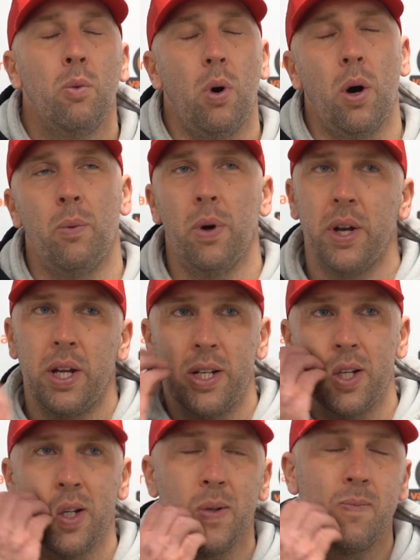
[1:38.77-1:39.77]
what I
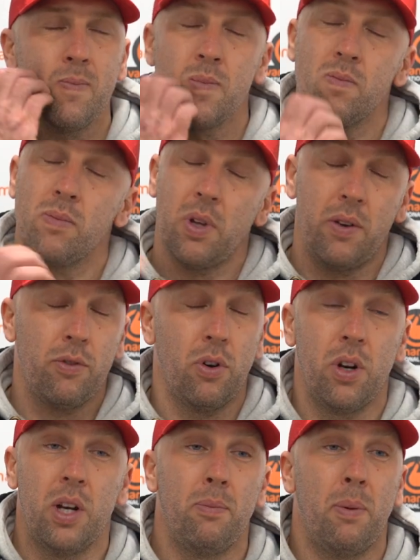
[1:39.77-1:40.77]
wanted, and they've
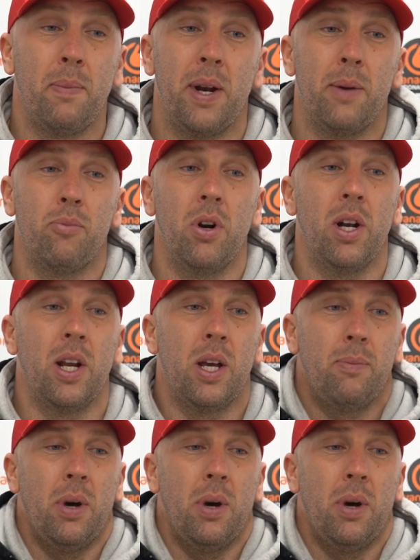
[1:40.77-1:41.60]
gone and implemented brilliantly.